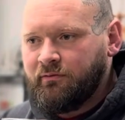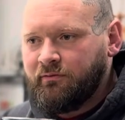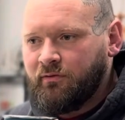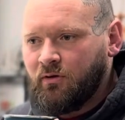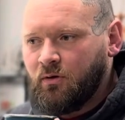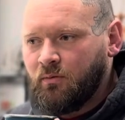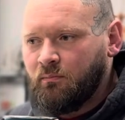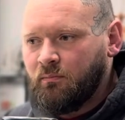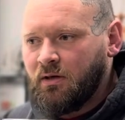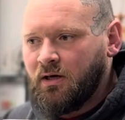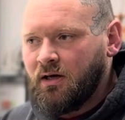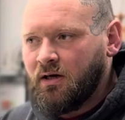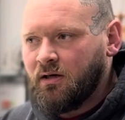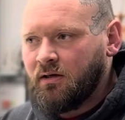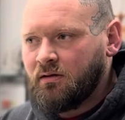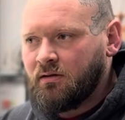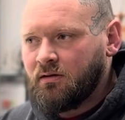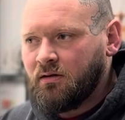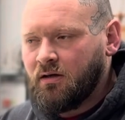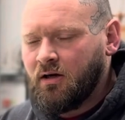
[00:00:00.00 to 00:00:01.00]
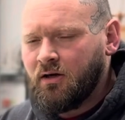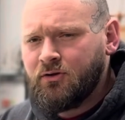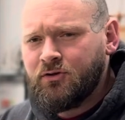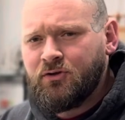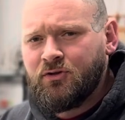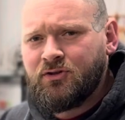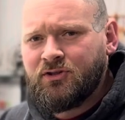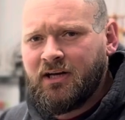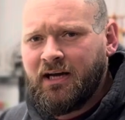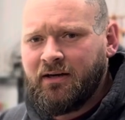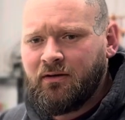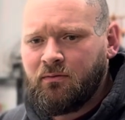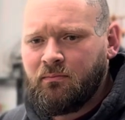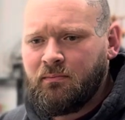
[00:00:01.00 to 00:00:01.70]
from our new channel,